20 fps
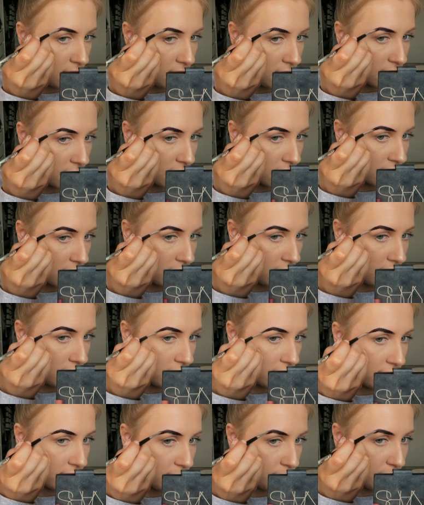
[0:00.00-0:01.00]
looking a
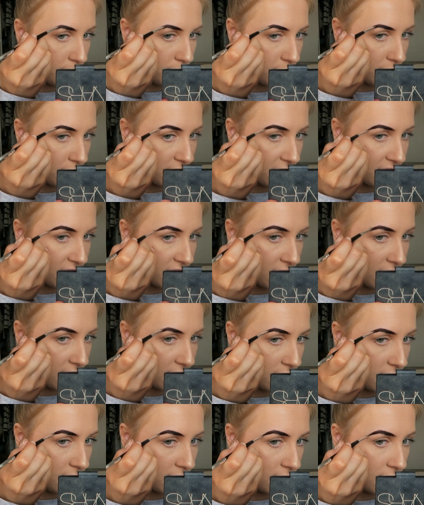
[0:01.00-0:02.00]
little bit more
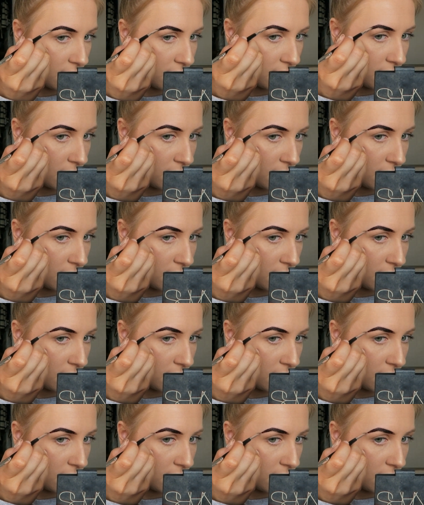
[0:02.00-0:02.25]
defined.